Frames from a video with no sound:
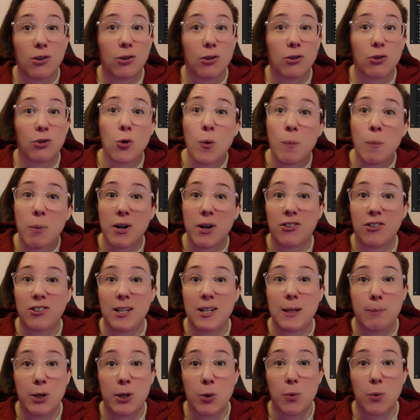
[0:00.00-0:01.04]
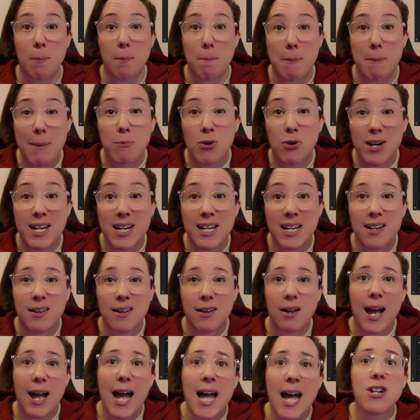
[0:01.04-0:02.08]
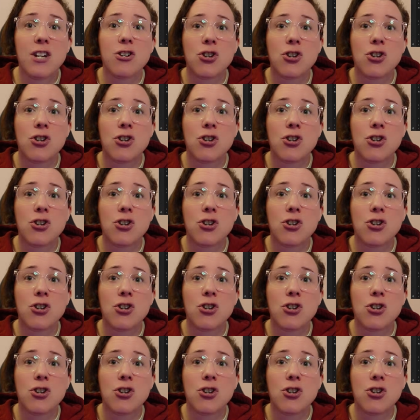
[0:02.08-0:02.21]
sort by CPU and memory, and